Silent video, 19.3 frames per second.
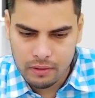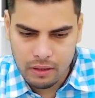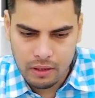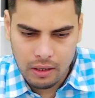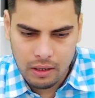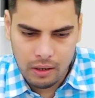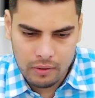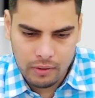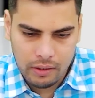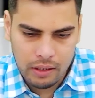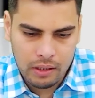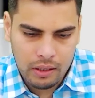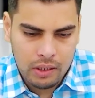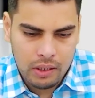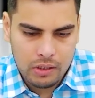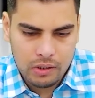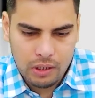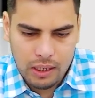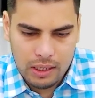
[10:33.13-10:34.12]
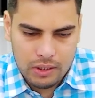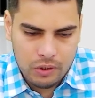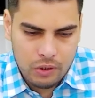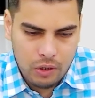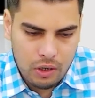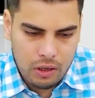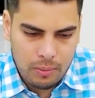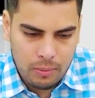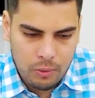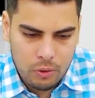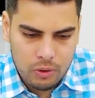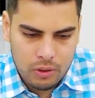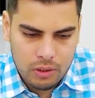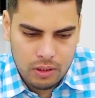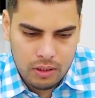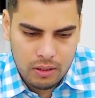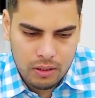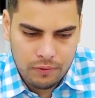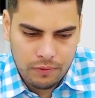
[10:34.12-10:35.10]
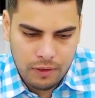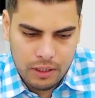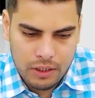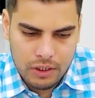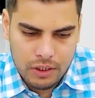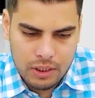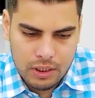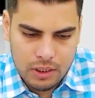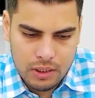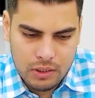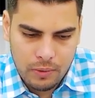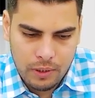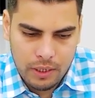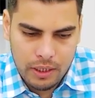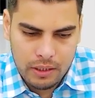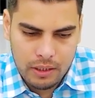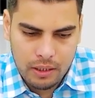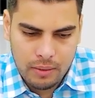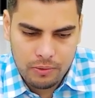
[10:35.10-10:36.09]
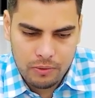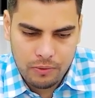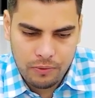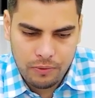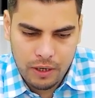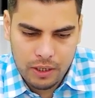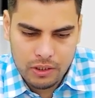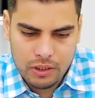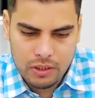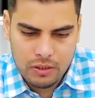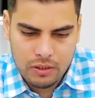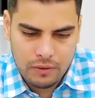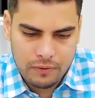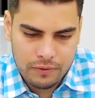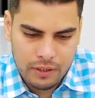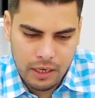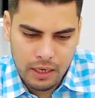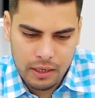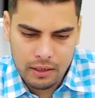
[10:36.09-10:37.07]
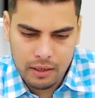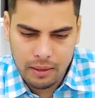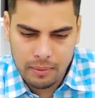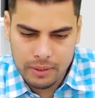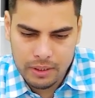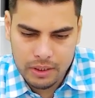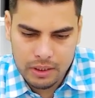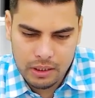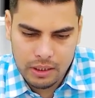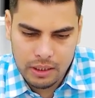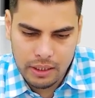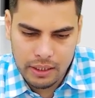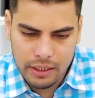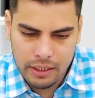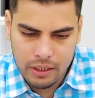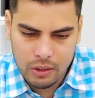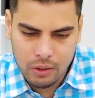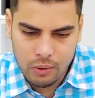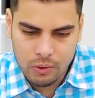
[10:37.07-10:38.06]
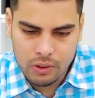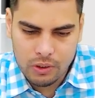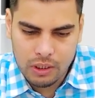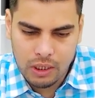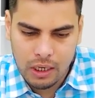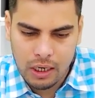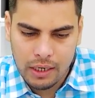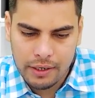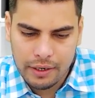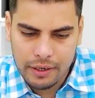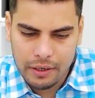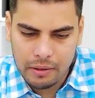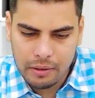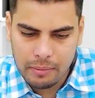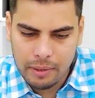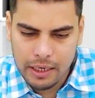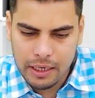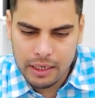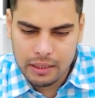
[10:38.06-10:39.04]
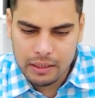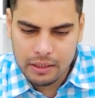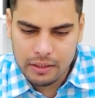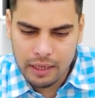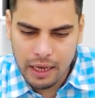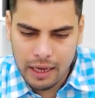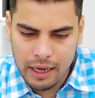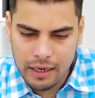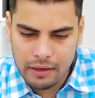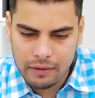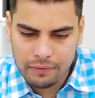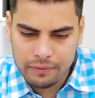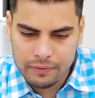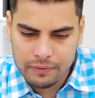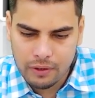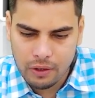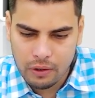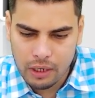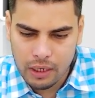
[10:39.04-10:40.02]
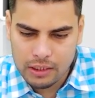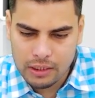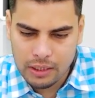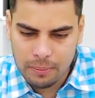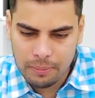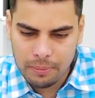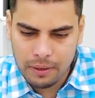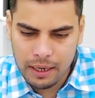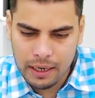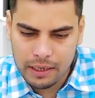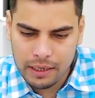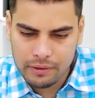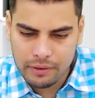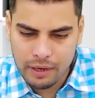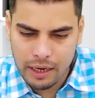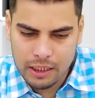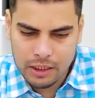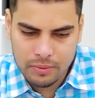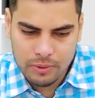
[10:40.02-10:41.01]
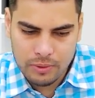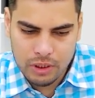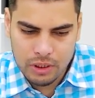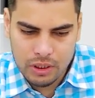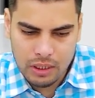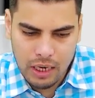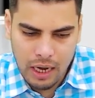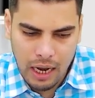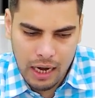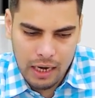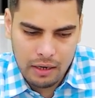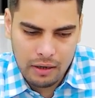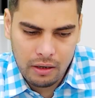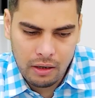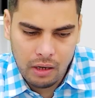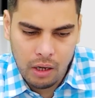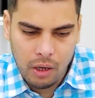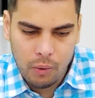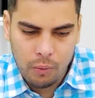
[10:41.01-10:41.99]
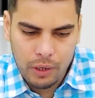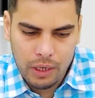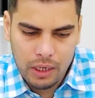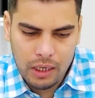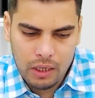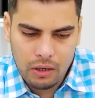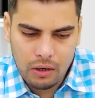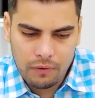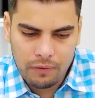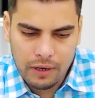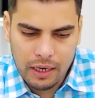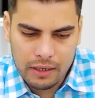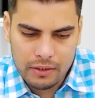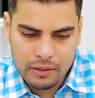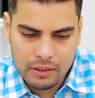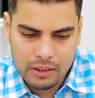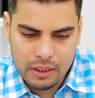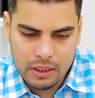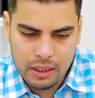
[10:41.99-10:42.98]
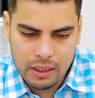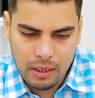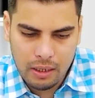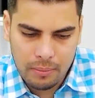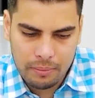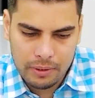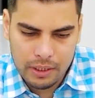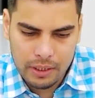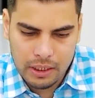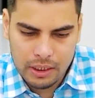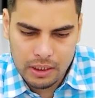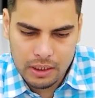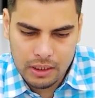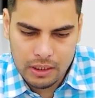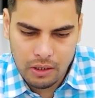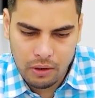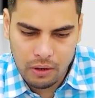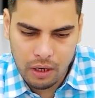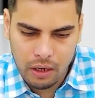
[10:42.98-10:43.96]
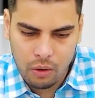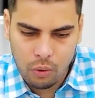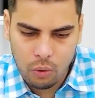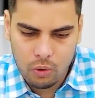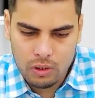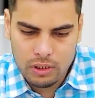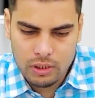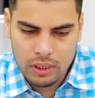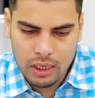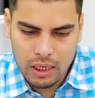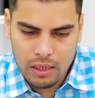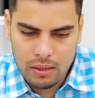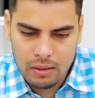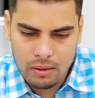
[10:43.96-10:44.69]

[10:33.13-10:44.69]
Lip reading: Okay, so let's talk about the functions. So when it comes to functions of State Commission, it includes determining the tariff, okay, supplying, transmission and wheeling of electricity companies, okay, wholesale,